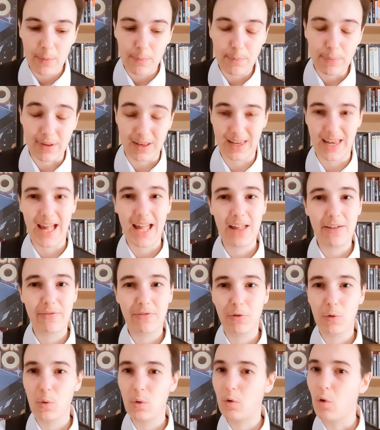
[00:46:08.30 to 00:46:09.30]

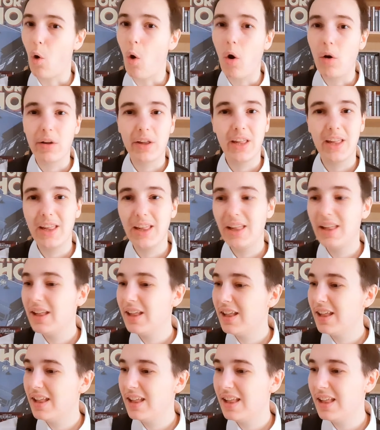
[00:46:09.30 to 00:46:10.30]
playful,
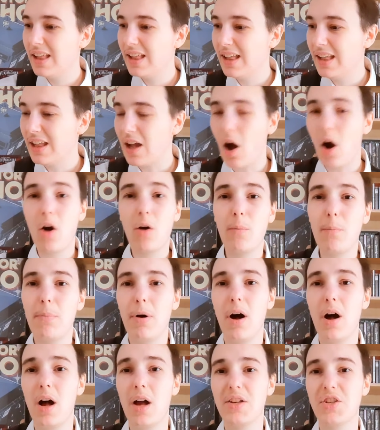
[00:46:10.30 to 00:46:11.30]
cocky young
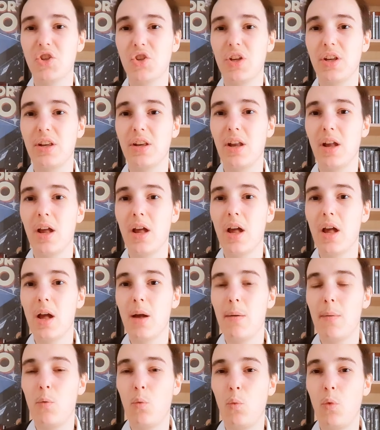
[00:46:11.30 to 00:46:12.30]
person
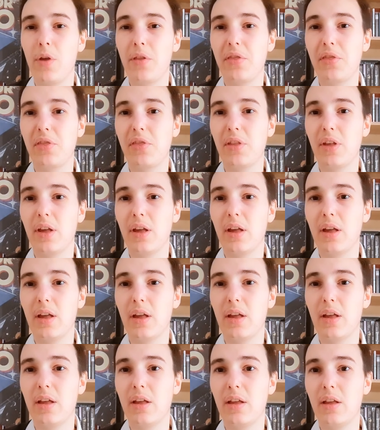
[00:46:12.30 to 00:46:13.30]
with
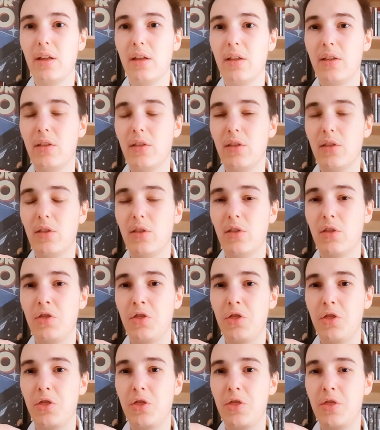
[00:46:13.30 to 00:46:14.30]

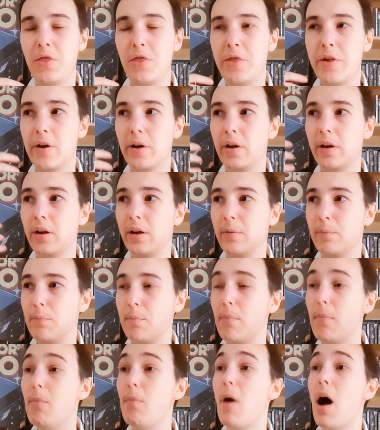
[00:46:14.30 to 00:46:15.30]
the
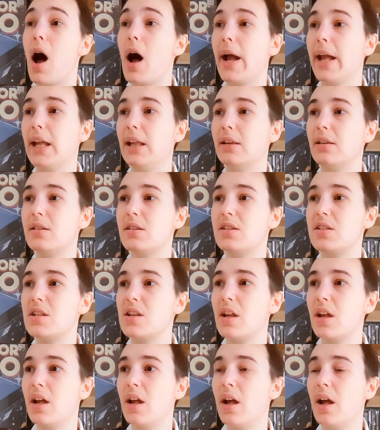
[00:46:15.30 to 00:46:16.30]
mind,
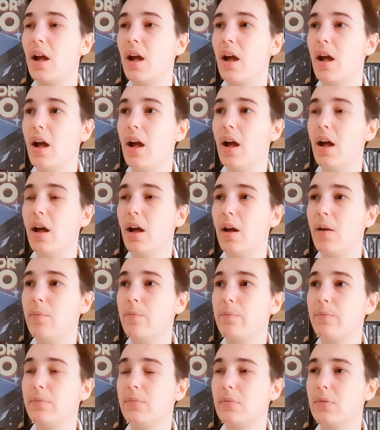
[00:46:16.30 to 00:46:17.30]

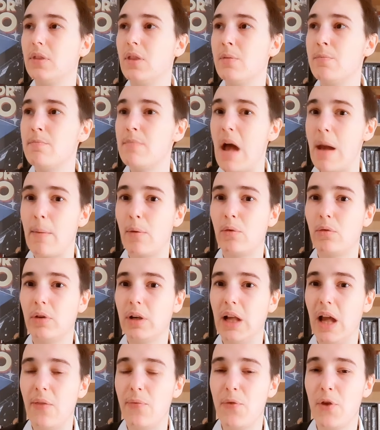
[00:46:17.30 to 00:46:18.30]
um, the
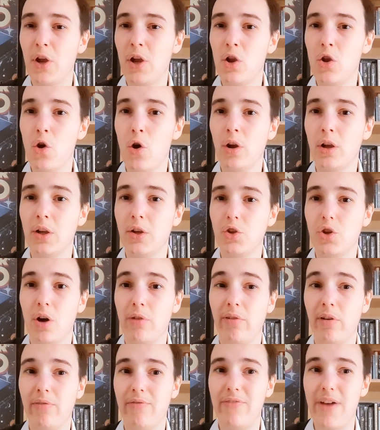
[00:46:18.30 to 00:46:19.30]
memory, and the knowledge of
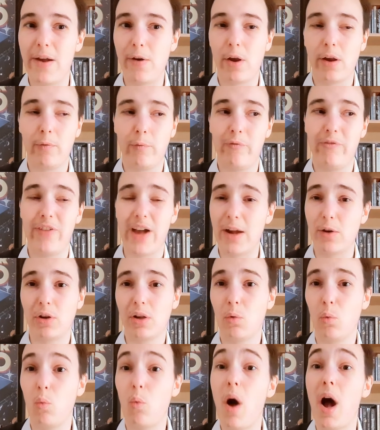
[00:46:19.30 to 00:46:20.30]
a very, very
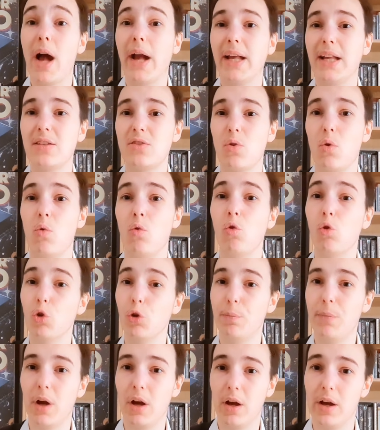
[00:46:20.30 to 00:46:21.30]
wise
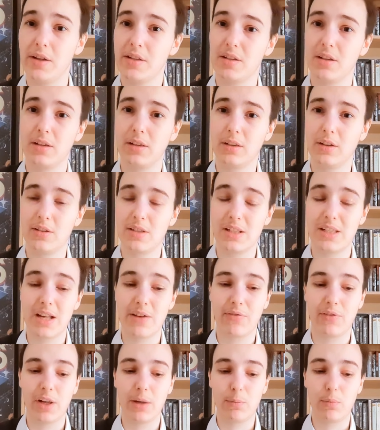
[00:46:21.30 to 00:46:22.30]
old person because he
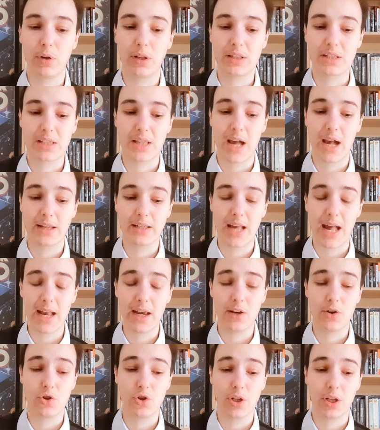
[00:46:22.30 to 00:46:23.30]
definitely brings that
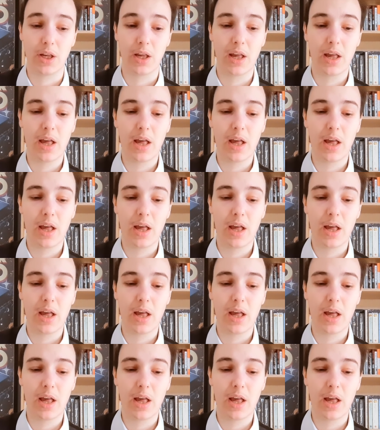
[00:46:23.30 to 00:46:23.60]
energy.